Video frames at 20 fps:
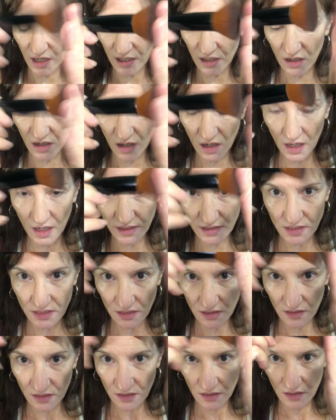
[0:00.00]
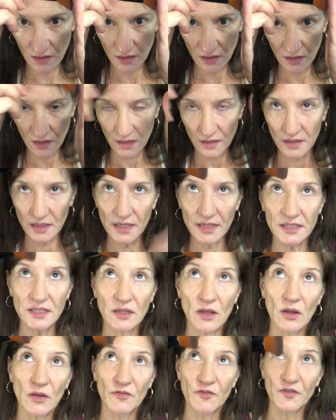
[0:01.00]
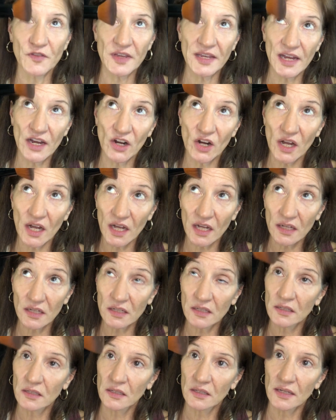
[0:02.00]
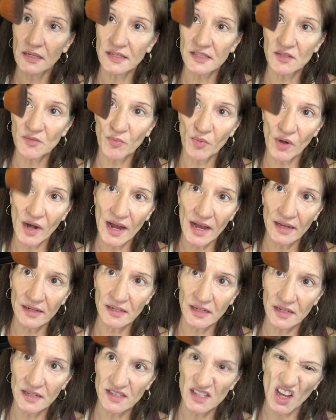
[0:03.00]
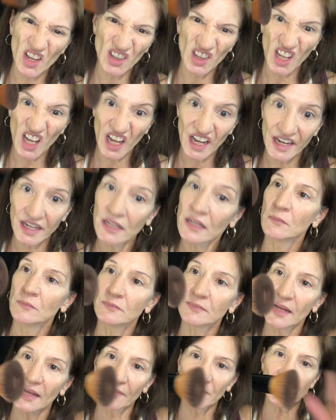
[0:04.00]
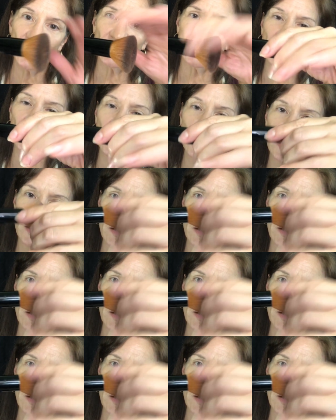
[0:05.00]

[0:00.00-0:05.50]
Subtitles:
got, it's called Fiera is the brand, and it's online. And this is a